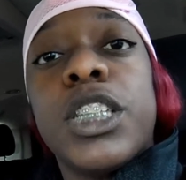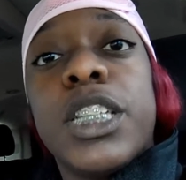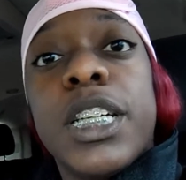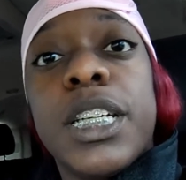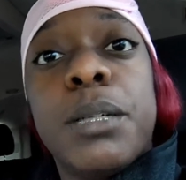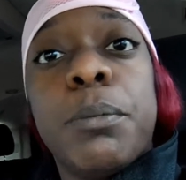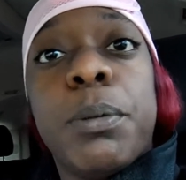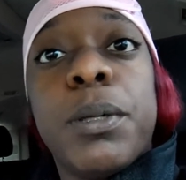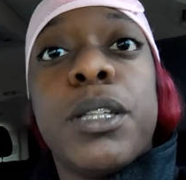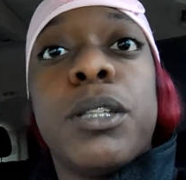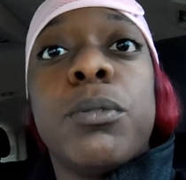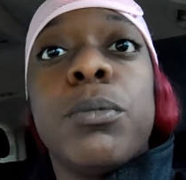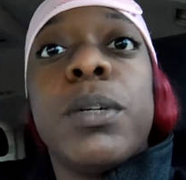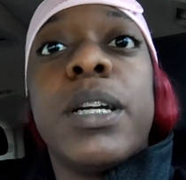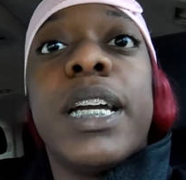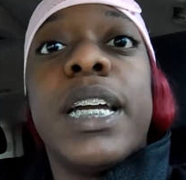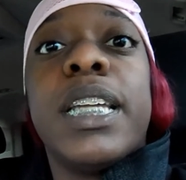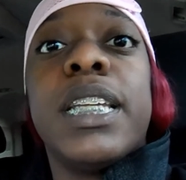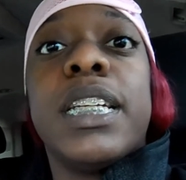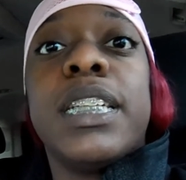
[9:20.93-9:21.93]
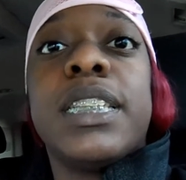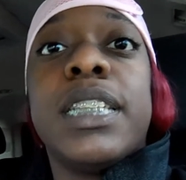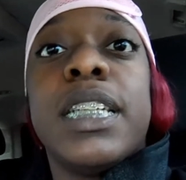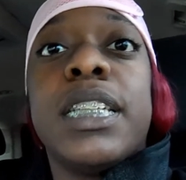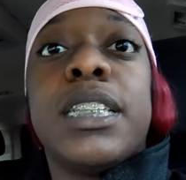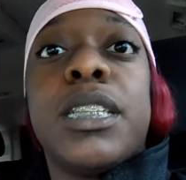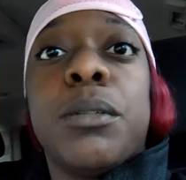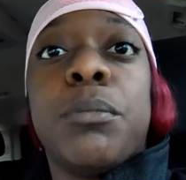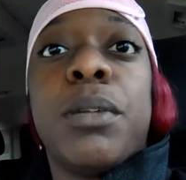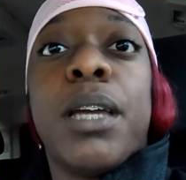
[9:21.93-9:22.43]
put the rent in the
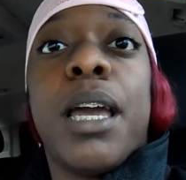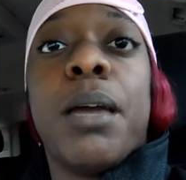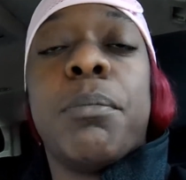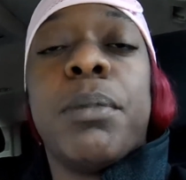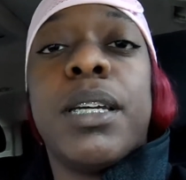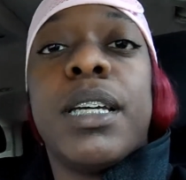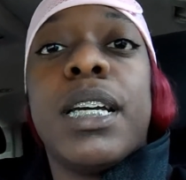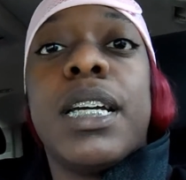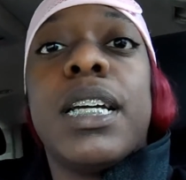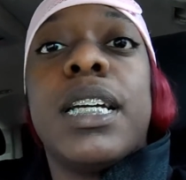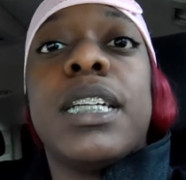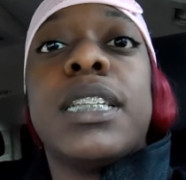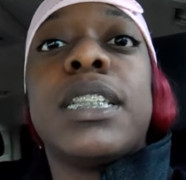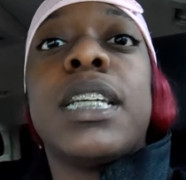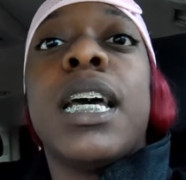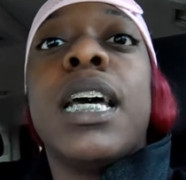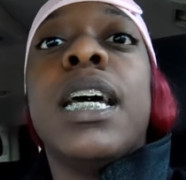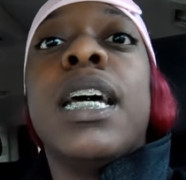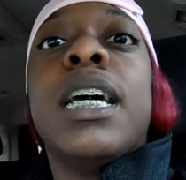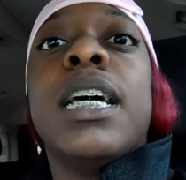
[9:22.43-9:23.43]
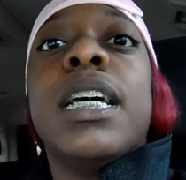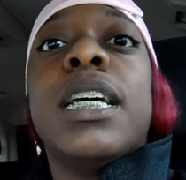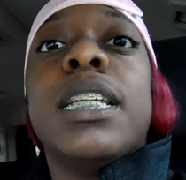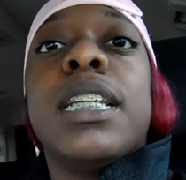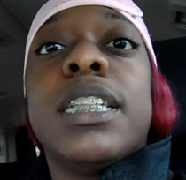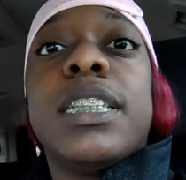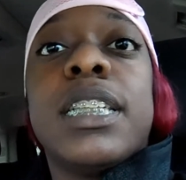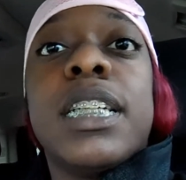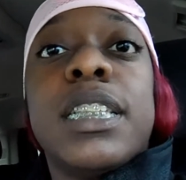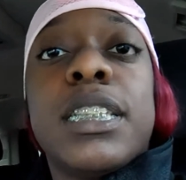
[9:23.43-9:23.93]
system yet because the
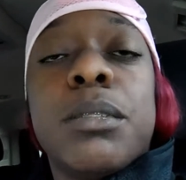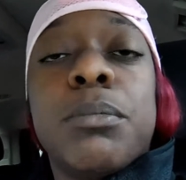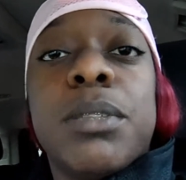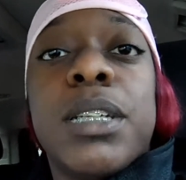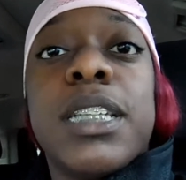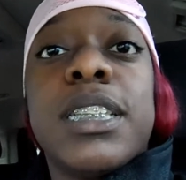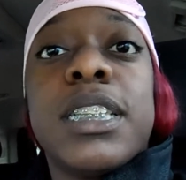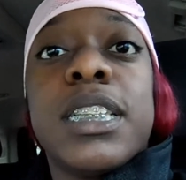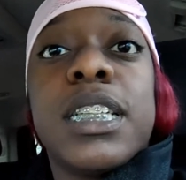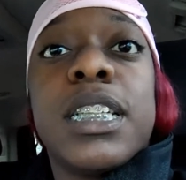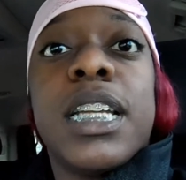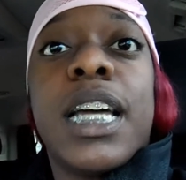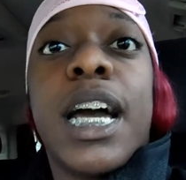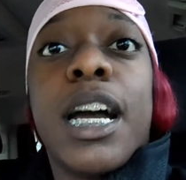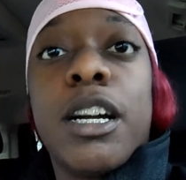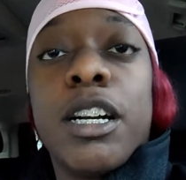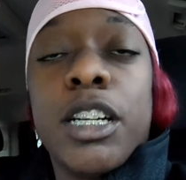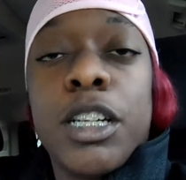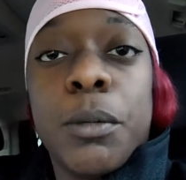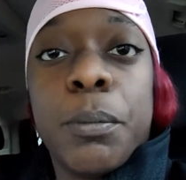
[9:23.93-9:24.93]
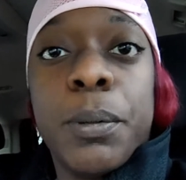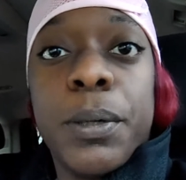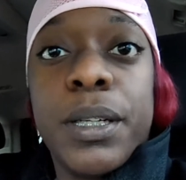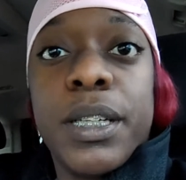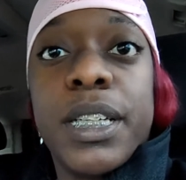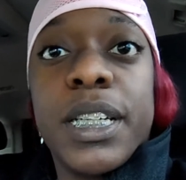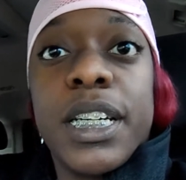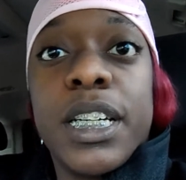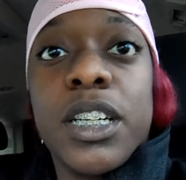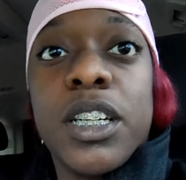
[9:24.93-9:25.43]
system doesn't allow her to put it
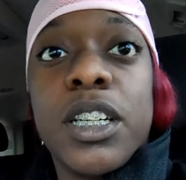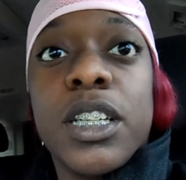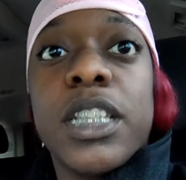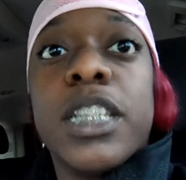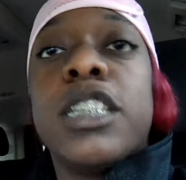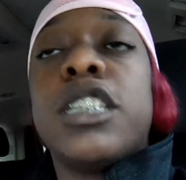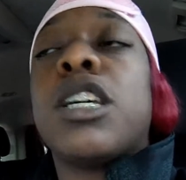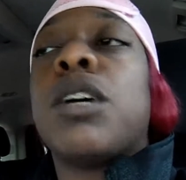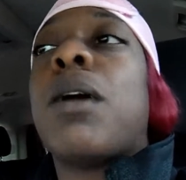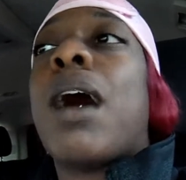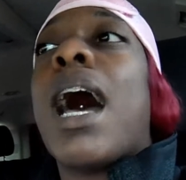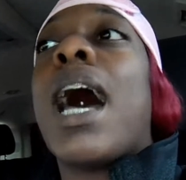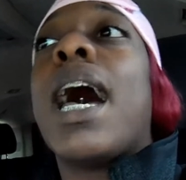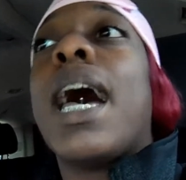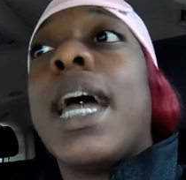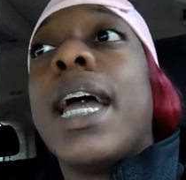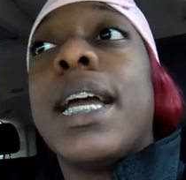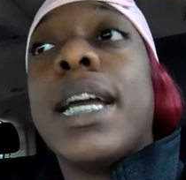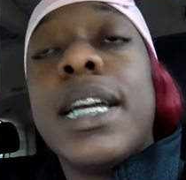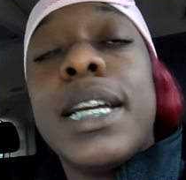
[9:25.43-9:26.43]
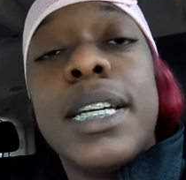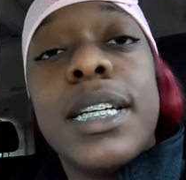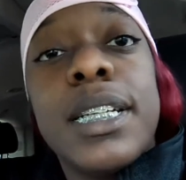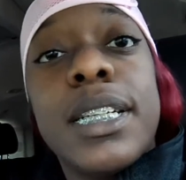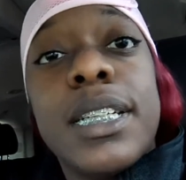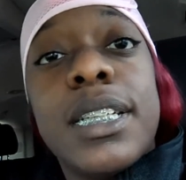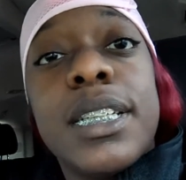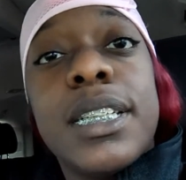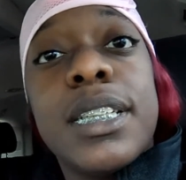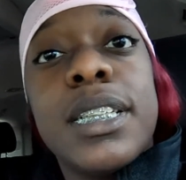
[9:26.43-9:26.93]
in early. So I
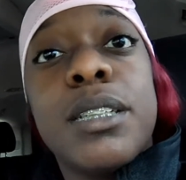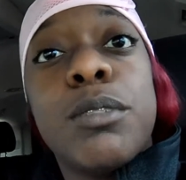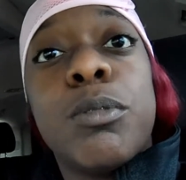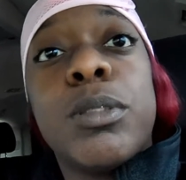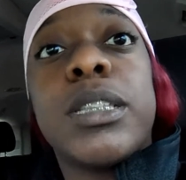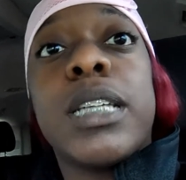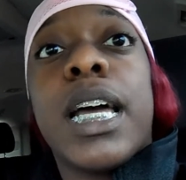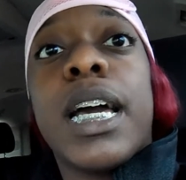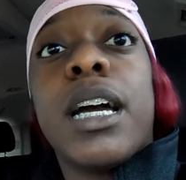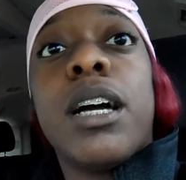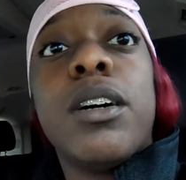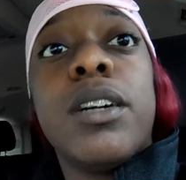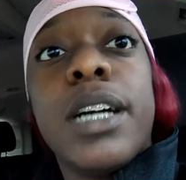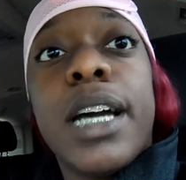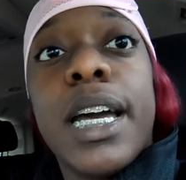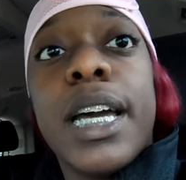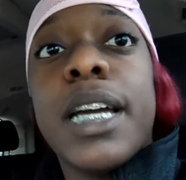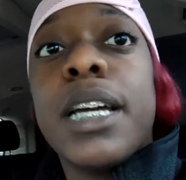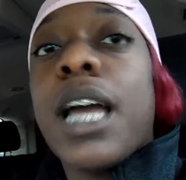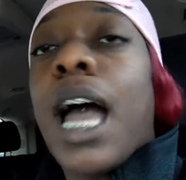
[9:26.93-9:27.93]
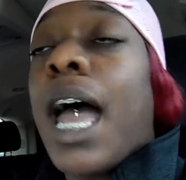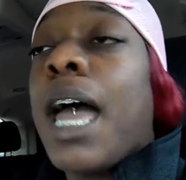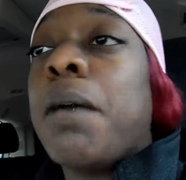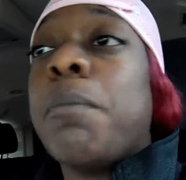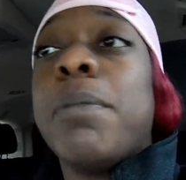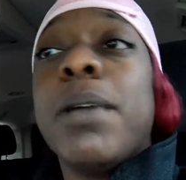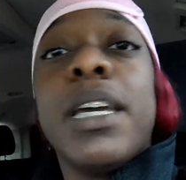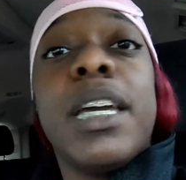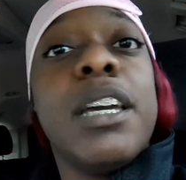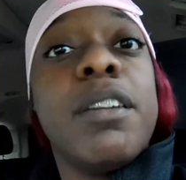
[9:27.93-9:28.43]
was like, okay, I had
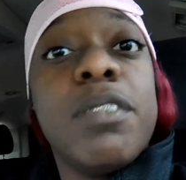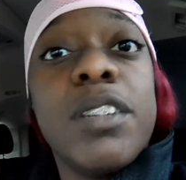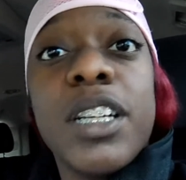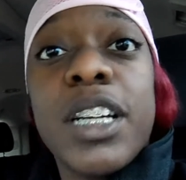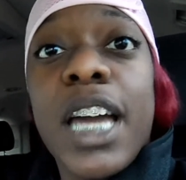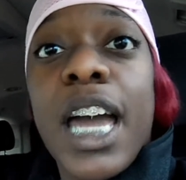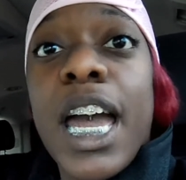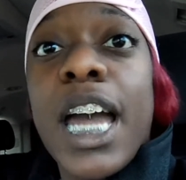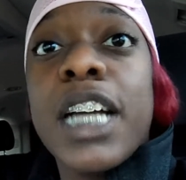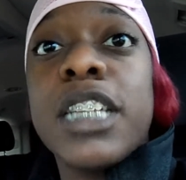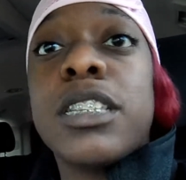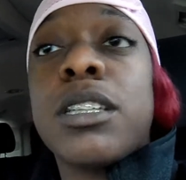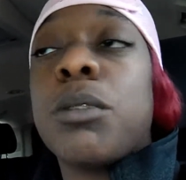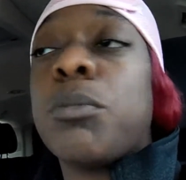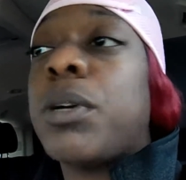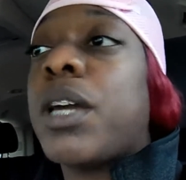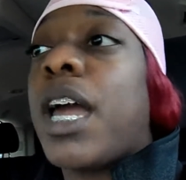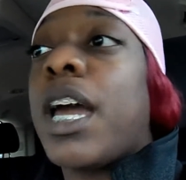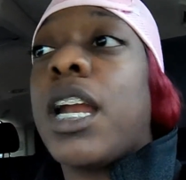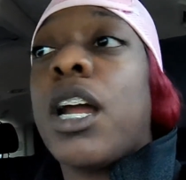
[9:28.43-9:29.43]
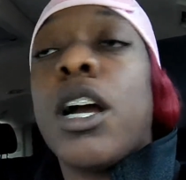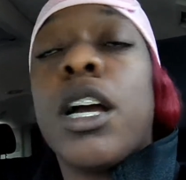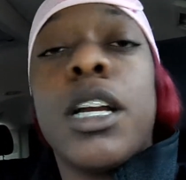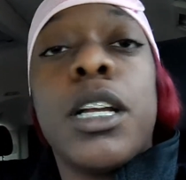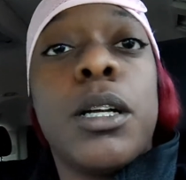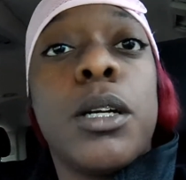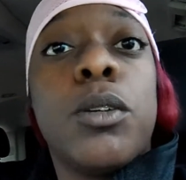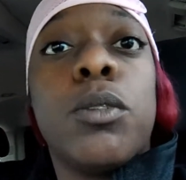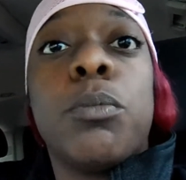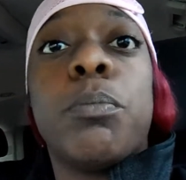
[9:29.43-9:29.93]
been given the cash, so we had already
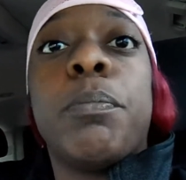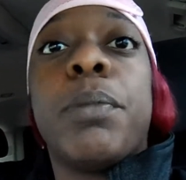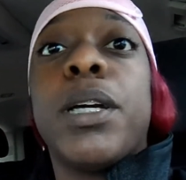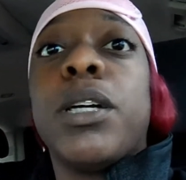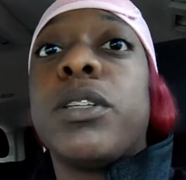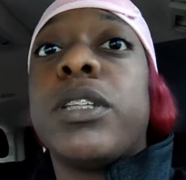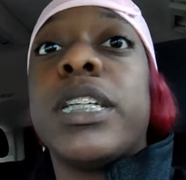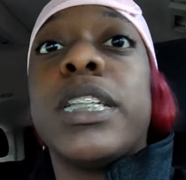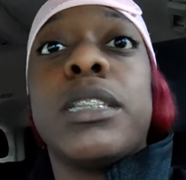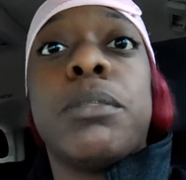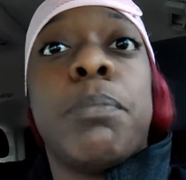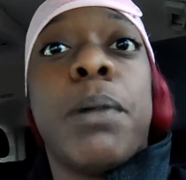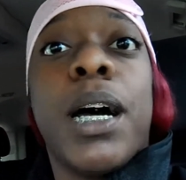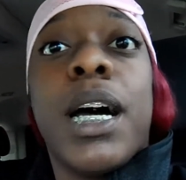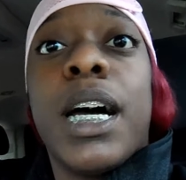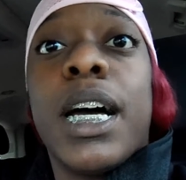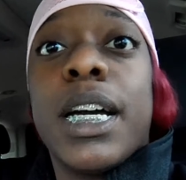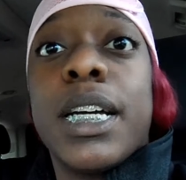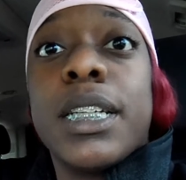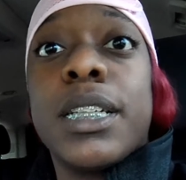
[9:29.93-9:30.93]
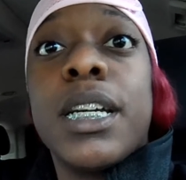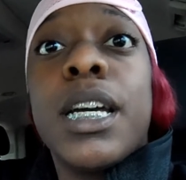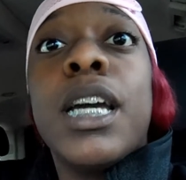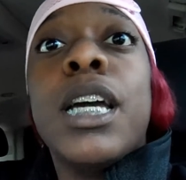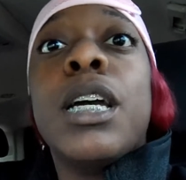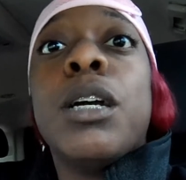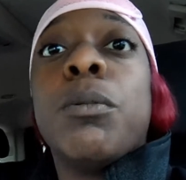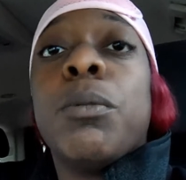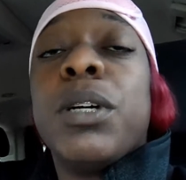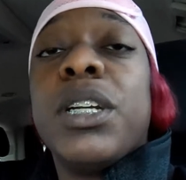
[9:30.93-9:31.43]
built this bond
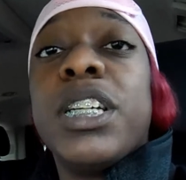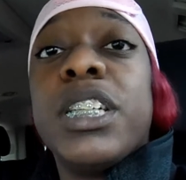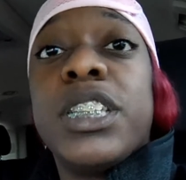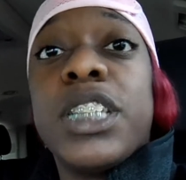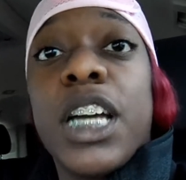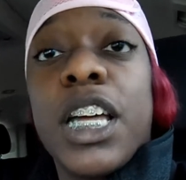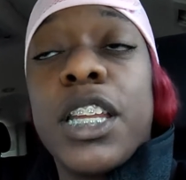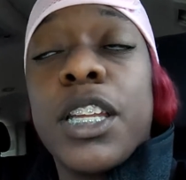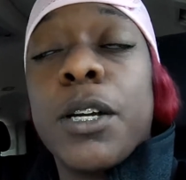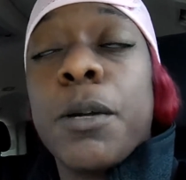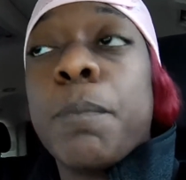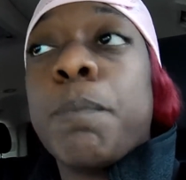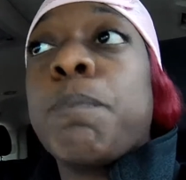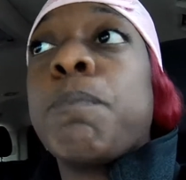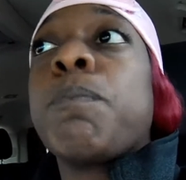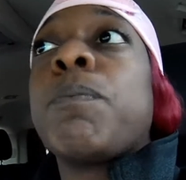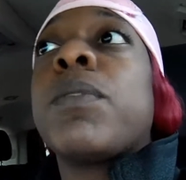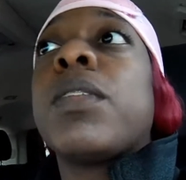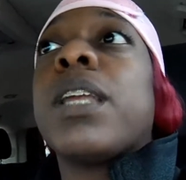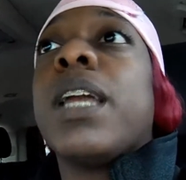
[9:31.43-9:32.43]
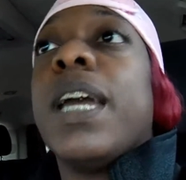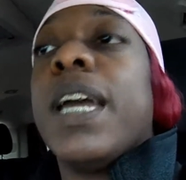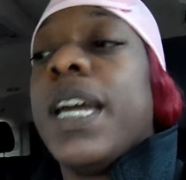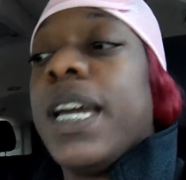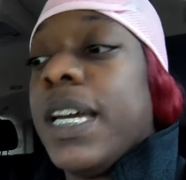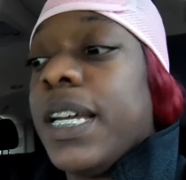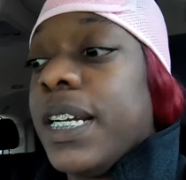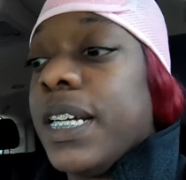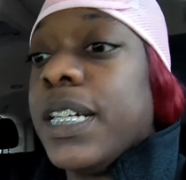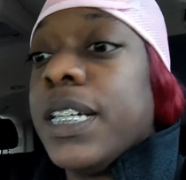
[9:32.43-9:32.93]
with each other.
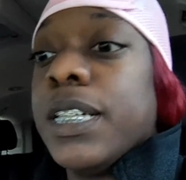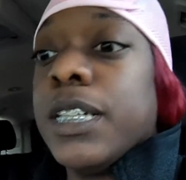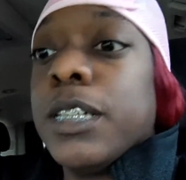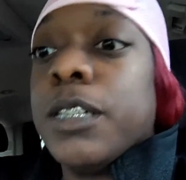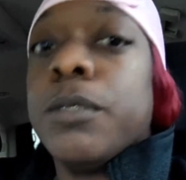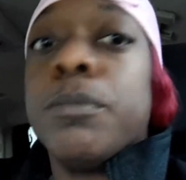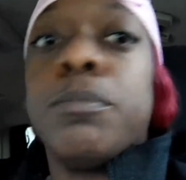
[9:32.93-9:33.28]
And I